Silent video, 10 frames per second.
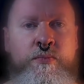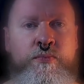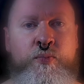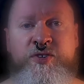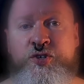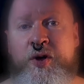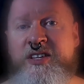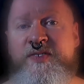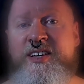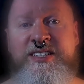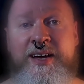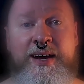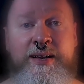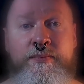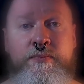was a
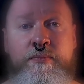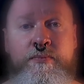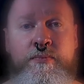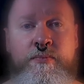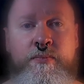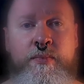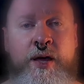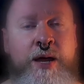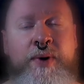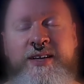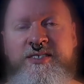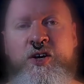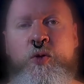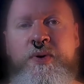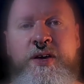transvestite, and he might
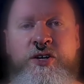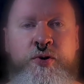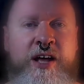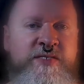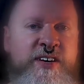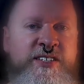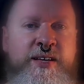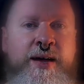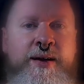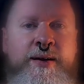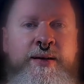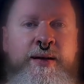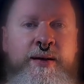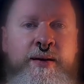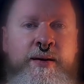still be a transvestite.
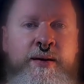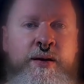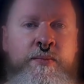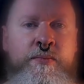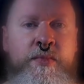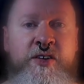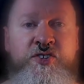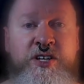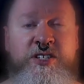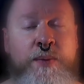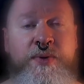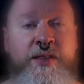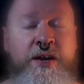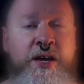It's just something that he